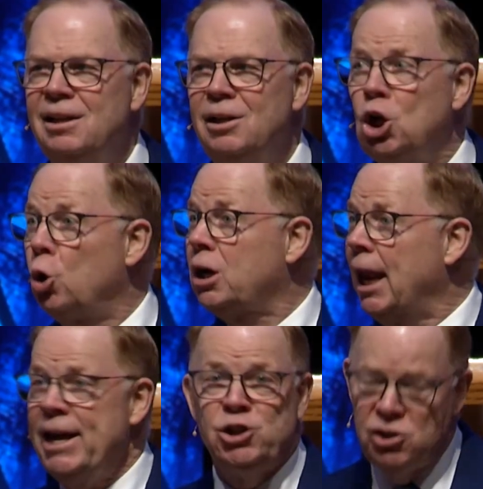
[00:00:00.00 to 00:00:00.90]
Go to
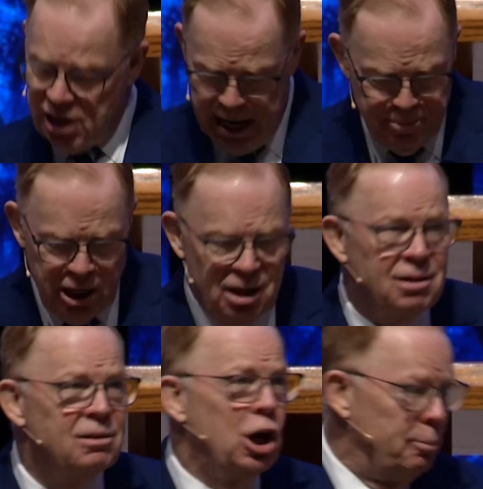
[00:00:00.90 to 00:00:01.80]
classes, amen.
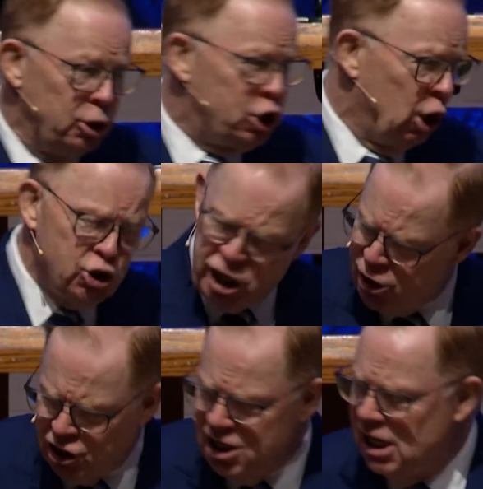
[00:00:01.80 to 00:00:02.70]
Come to church,
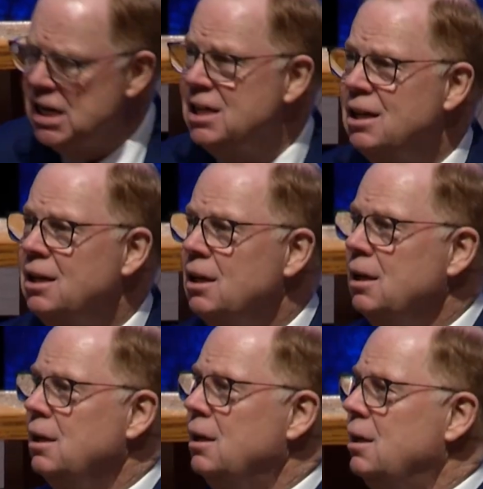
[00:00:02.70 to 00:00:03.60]
yes, indeed.
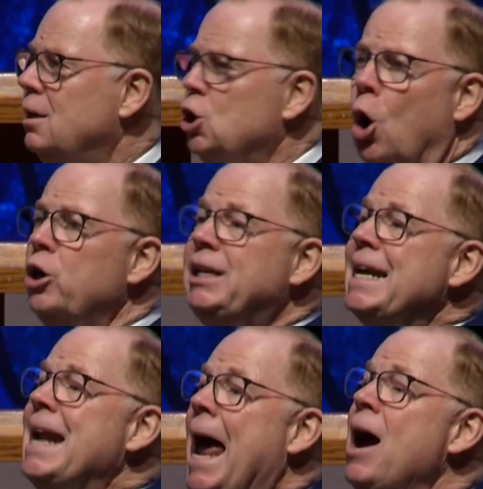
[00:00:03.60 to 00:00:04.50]
Go to D
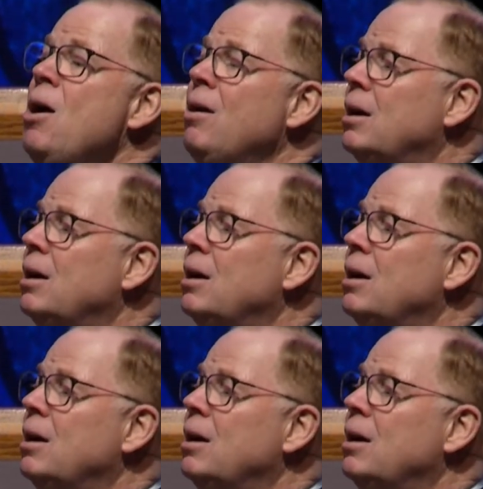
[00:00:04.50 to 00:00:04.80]
now.